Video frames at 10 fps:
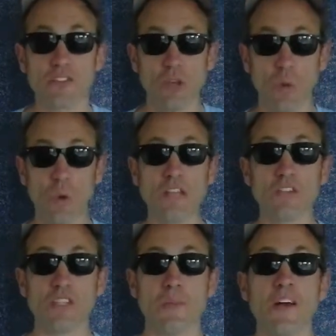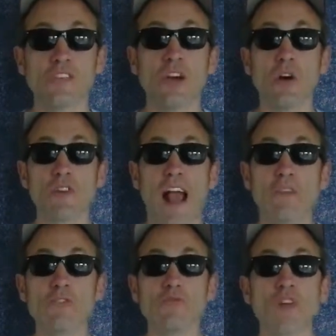The wheels on the bus go
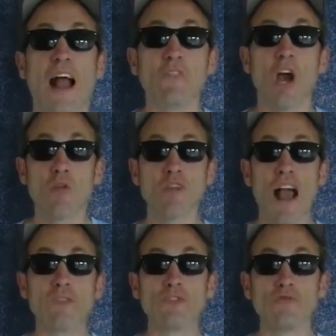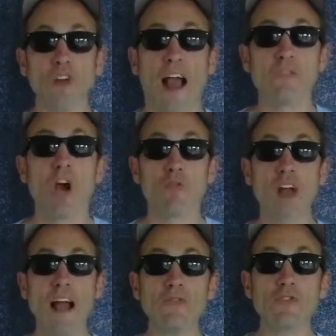round and round, round and round,
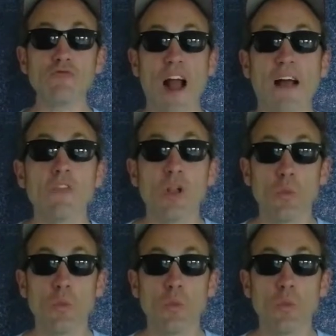round and round.